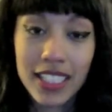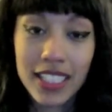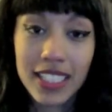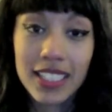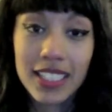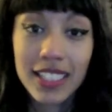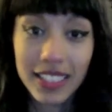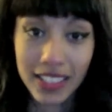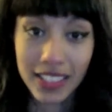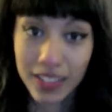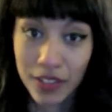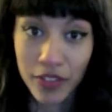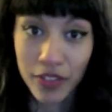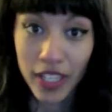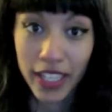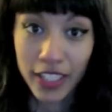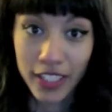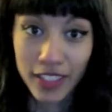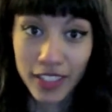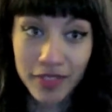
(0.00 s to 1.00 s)
this
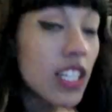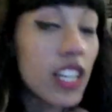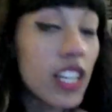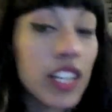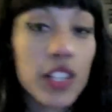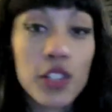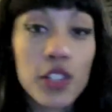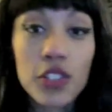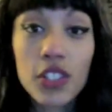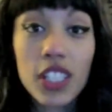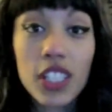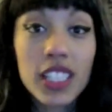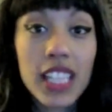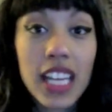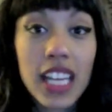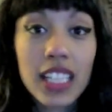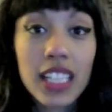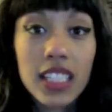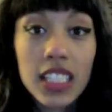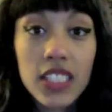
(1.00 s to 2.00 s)
cliffhanger. You know, so then
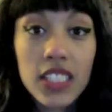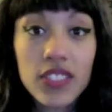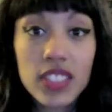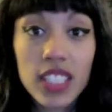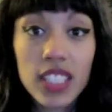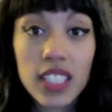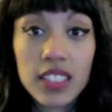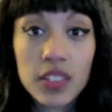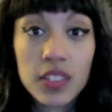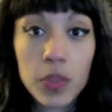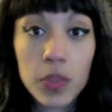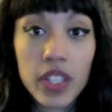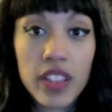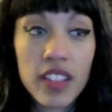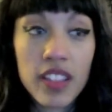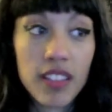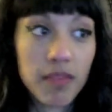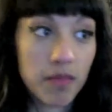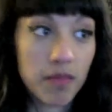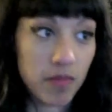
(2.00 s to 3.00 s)
that leaves us
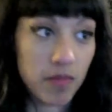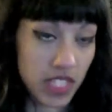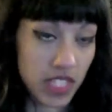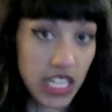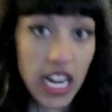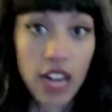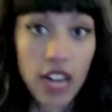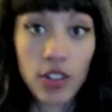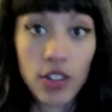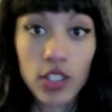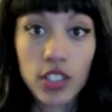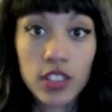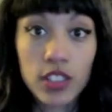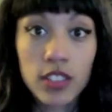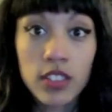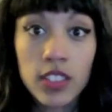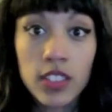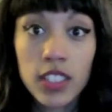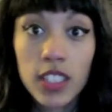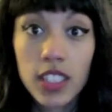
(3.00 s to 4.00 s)
with
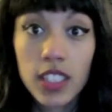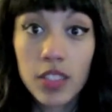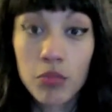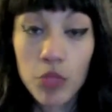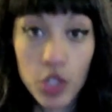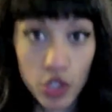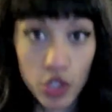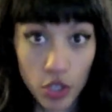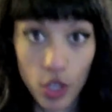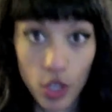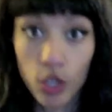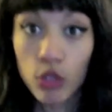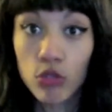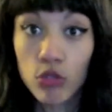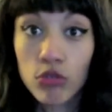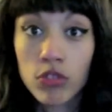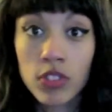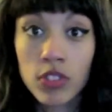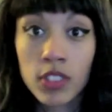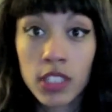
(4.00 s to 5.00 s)
Daryl,
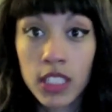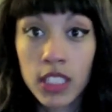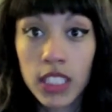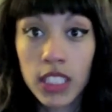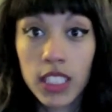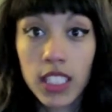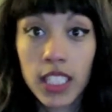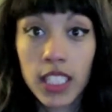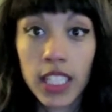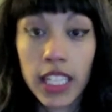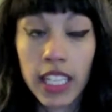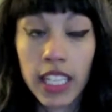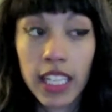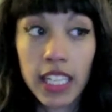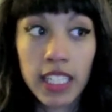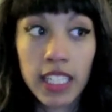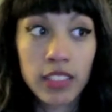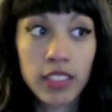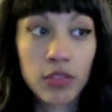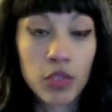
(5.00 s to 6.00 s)
Michonne,
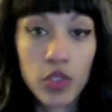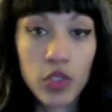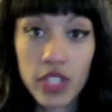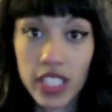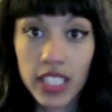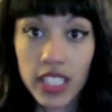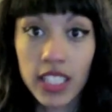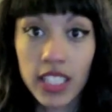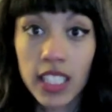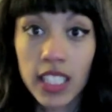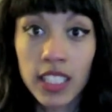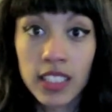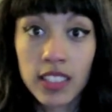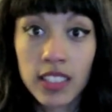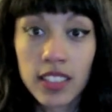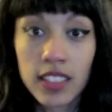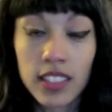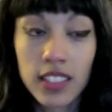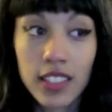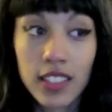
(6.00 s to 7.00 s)
and Rosita,
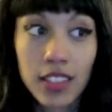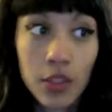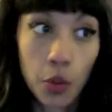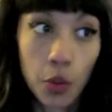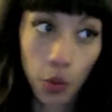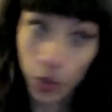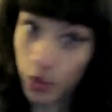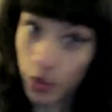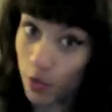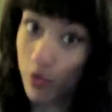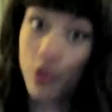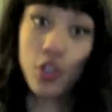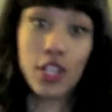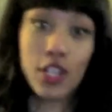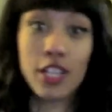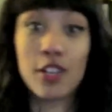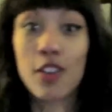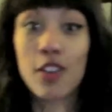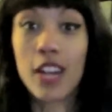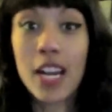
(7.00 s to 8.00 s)
or
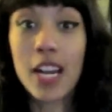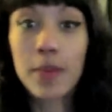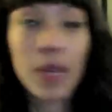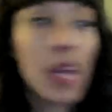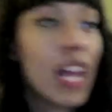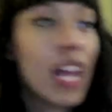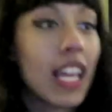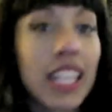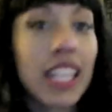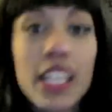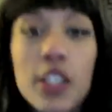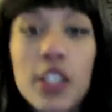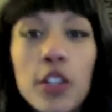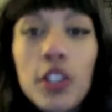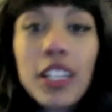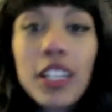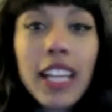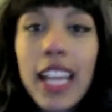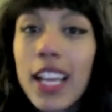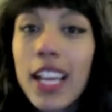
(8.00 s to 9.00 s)
Eugene, or Abraham.
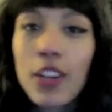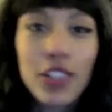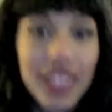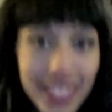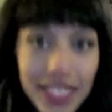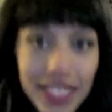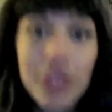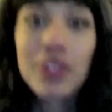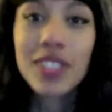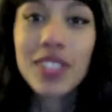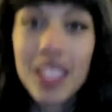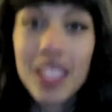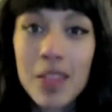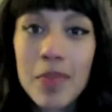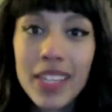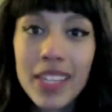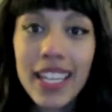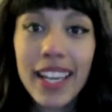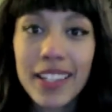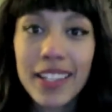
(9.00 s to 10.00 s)
It could literally
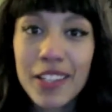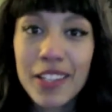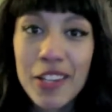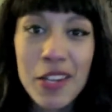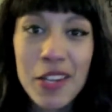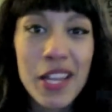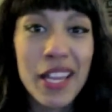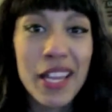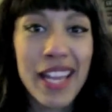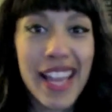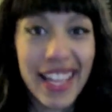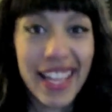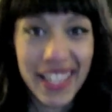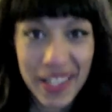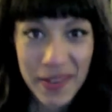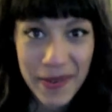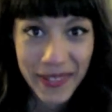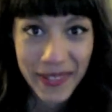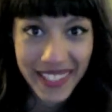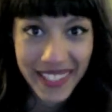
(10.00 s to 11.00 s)
be
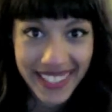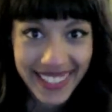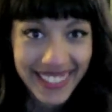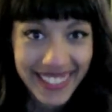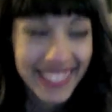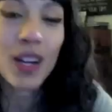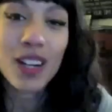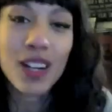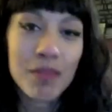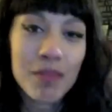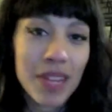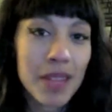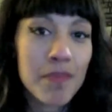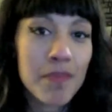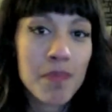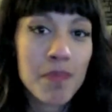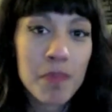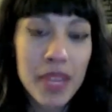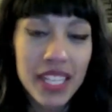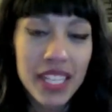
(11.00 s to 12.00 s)
anyone. My
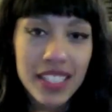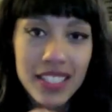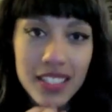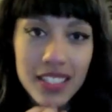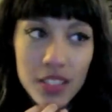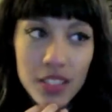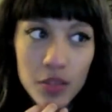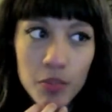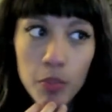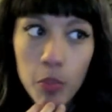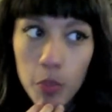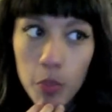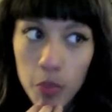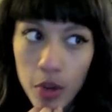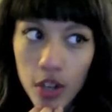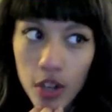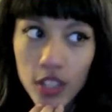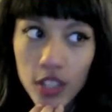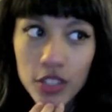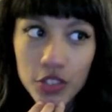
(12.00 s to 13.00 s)
bet is still
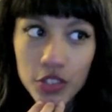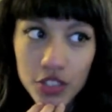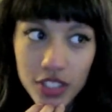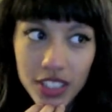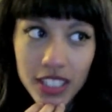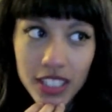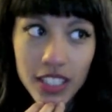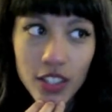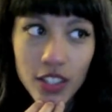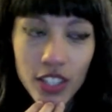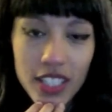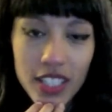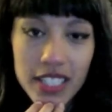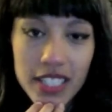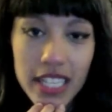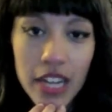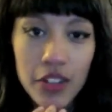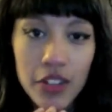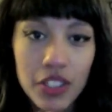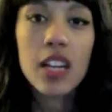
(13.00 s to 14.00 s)
partially on
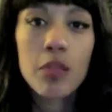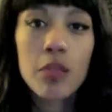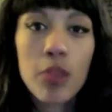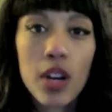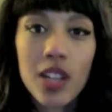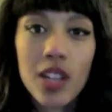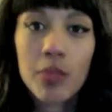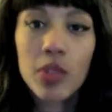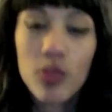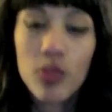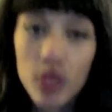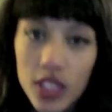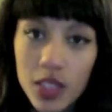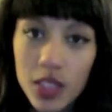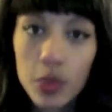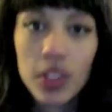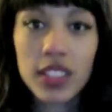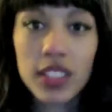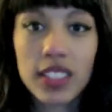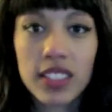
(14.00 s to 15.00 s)
Daryl. Part of me
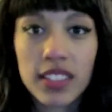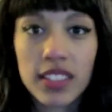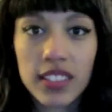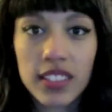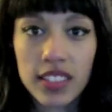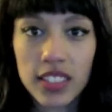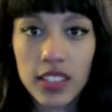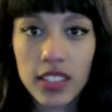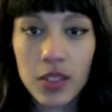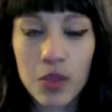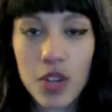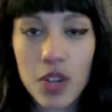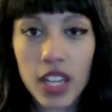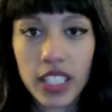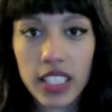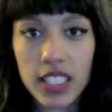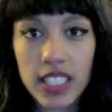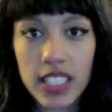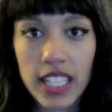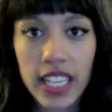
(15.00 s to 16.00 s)
really wants to see The
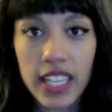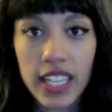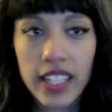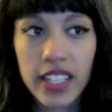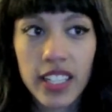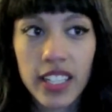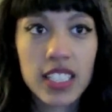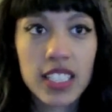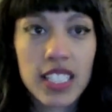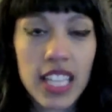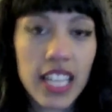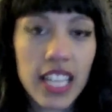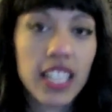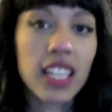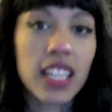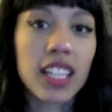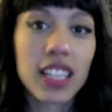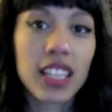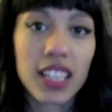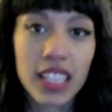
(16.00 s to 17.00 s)
Walking Dead take
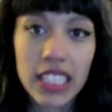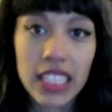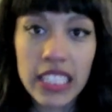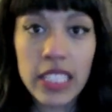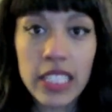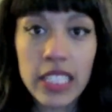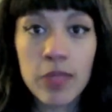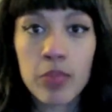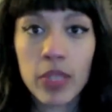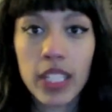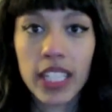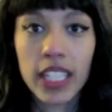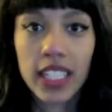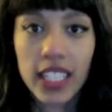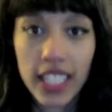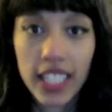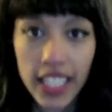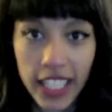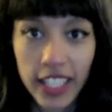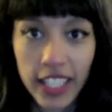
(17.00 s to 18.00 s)
a leap and
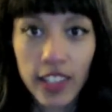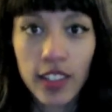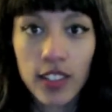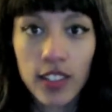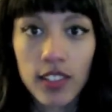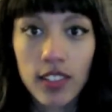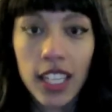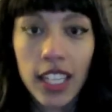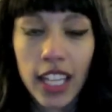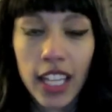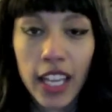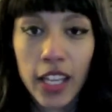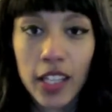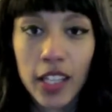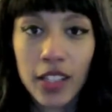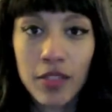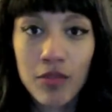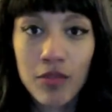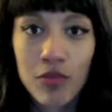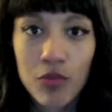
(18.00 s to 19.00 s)
kill
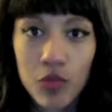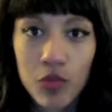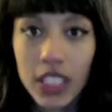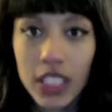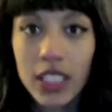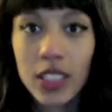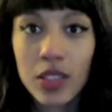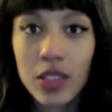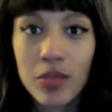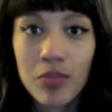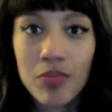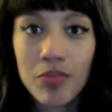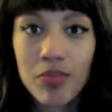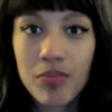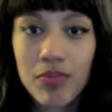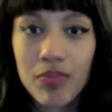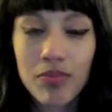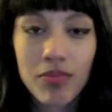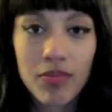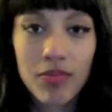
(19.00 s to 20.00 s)
a really
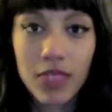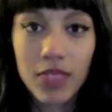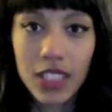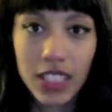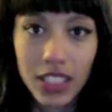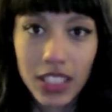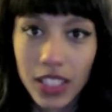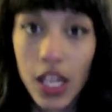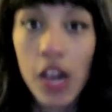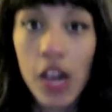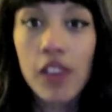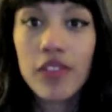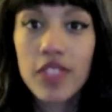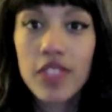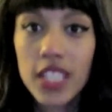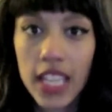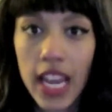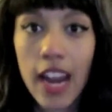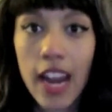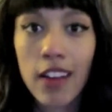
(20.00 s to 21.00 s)
loved
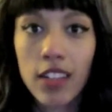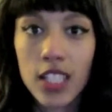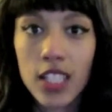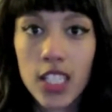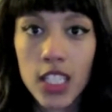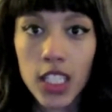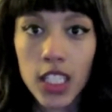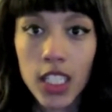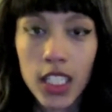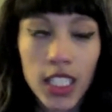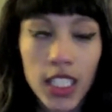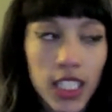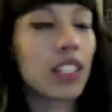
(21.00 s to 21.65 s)
character.